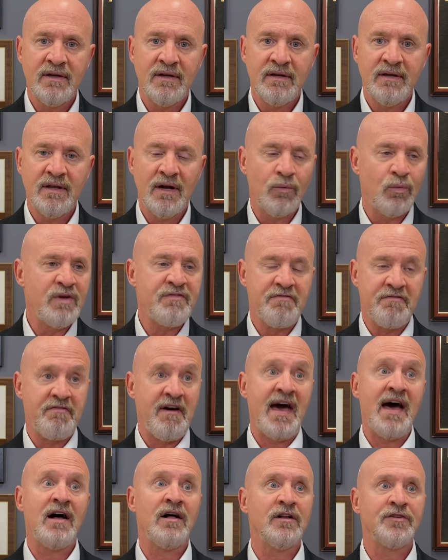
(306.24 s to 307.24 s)
You know, we
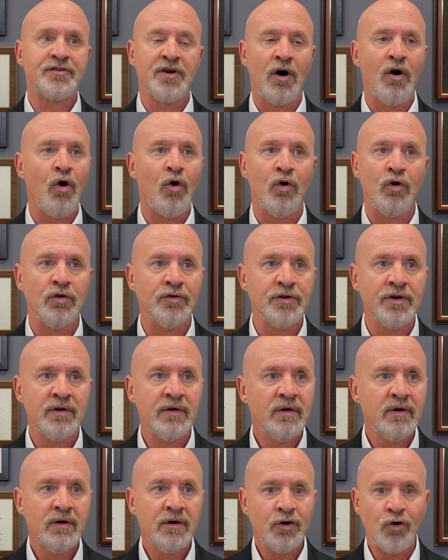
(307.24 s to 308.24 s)
fail to hold
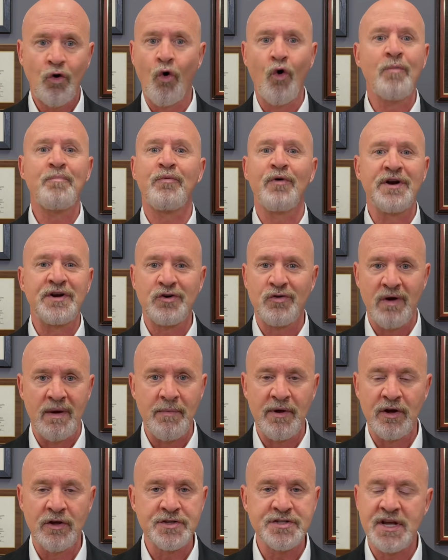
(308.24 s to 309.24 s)
corporate
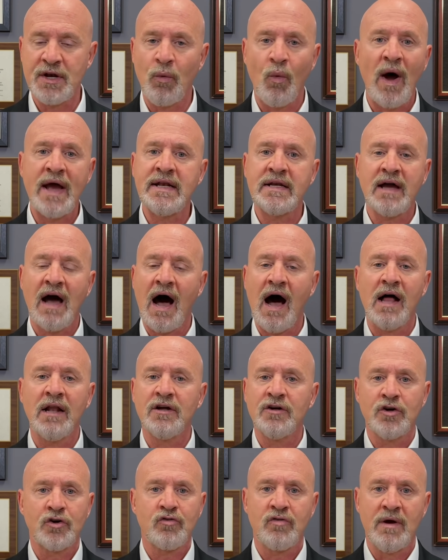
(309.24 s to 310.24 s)
criminals and
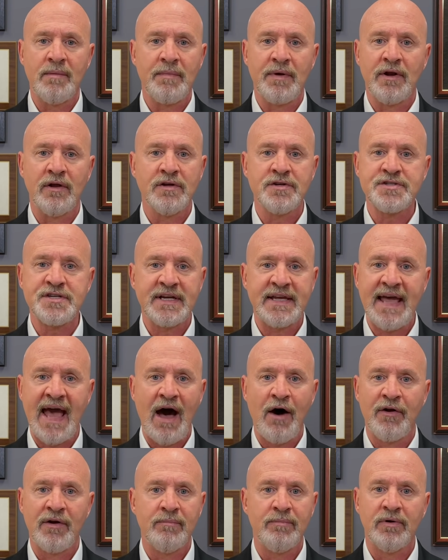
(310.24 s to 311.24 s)
white-collar criminals
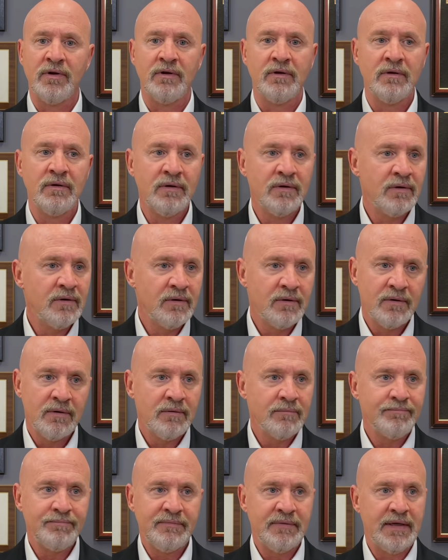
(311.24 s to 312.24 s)
accountable,
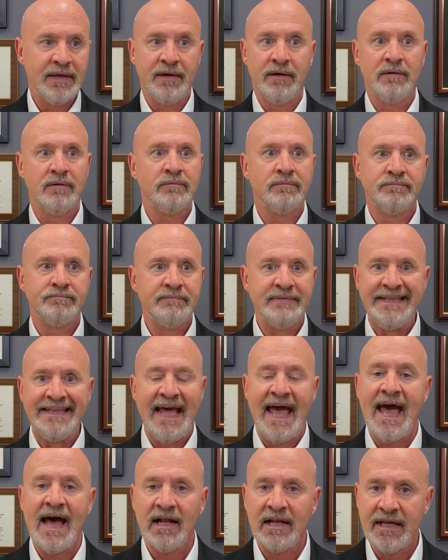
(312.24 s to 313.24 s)
you know,
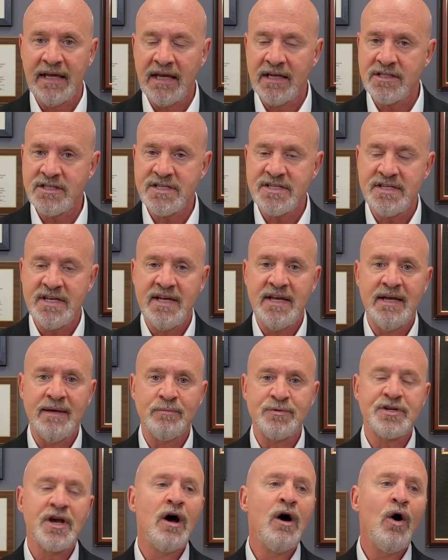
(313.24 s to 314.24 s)
daily, it
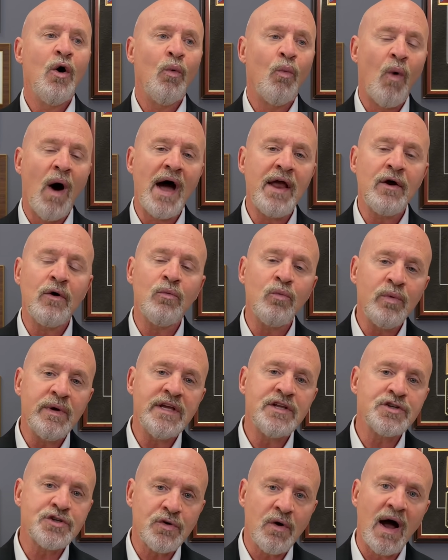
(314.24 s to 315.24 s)
seems. Why don't we
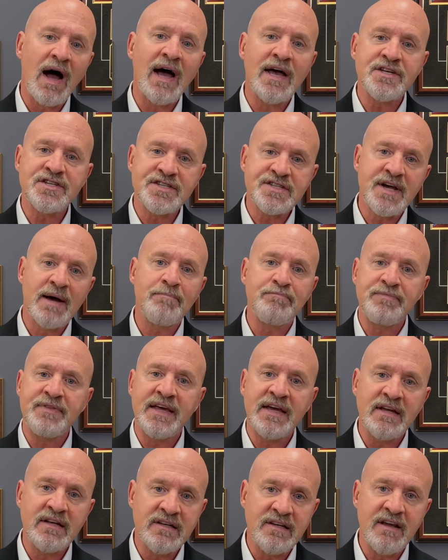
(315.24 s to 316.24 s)
try
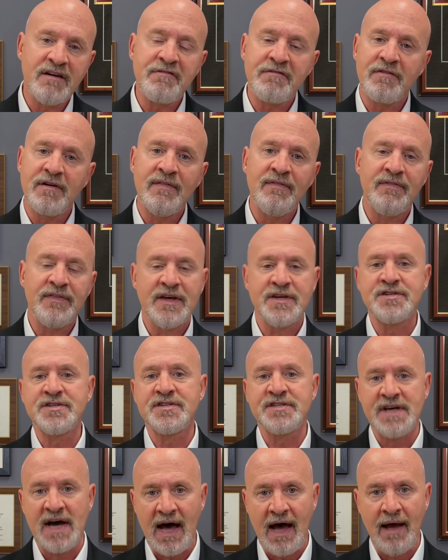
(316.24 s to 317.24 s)
something different this
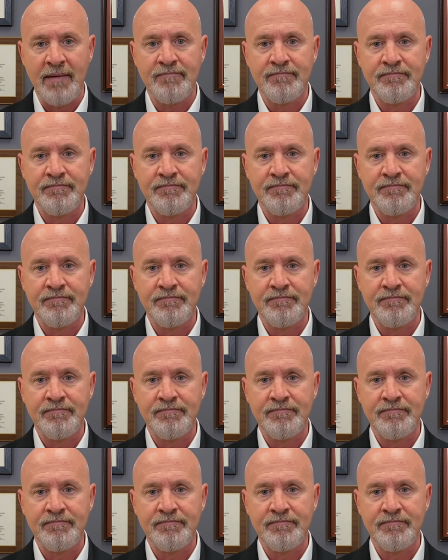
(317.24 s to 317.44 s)
time?